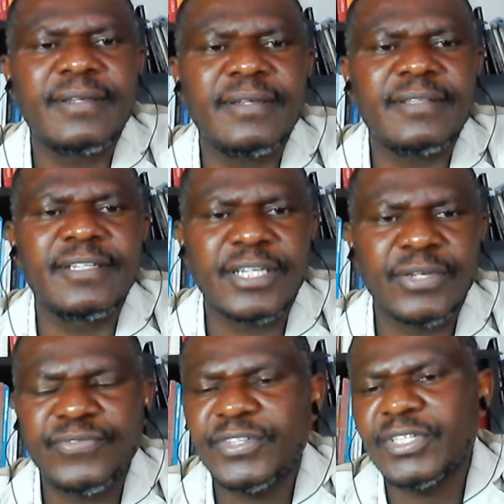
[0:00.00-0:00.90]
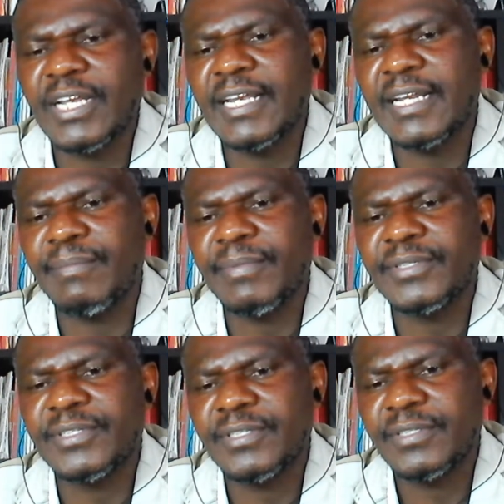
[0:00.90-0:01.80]
The definitional
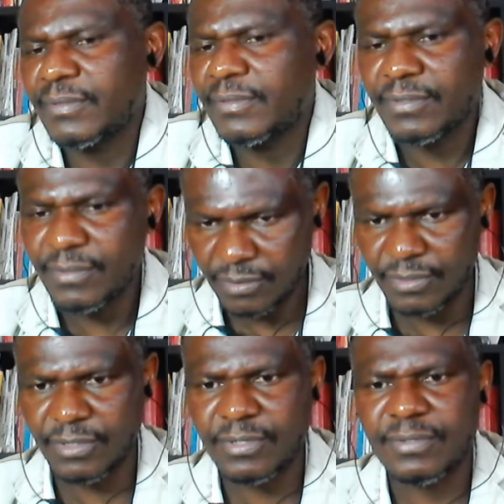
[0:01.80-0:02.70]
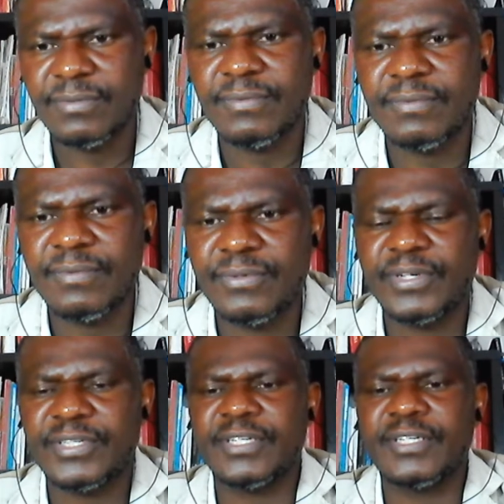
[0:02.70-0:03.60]
elements, the
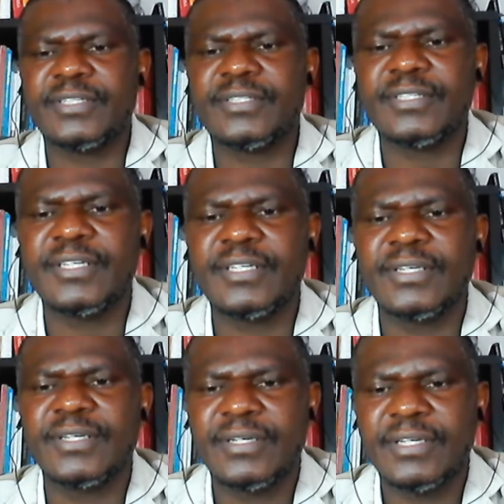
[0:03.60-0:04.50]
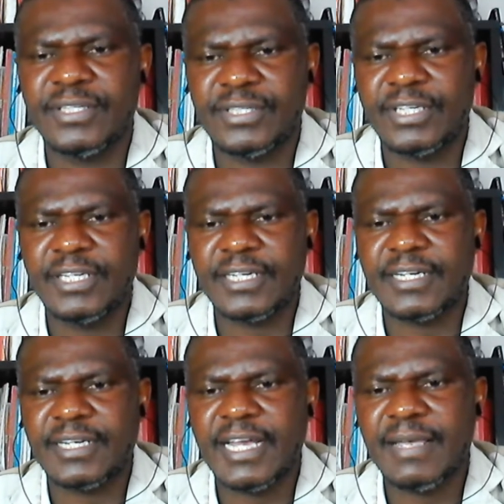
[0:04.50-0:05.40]
question is it a
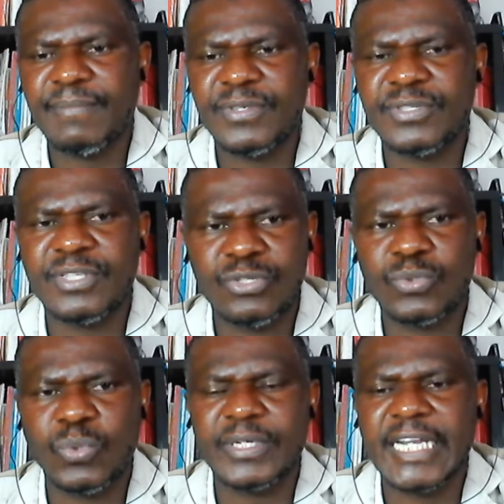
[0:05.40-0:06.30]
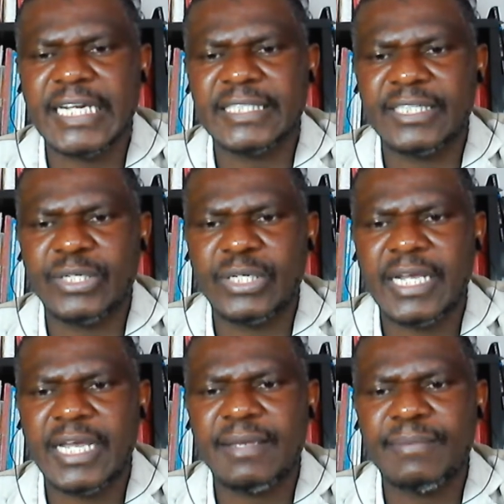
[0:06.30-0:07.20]
crime? Is this conduct a crime?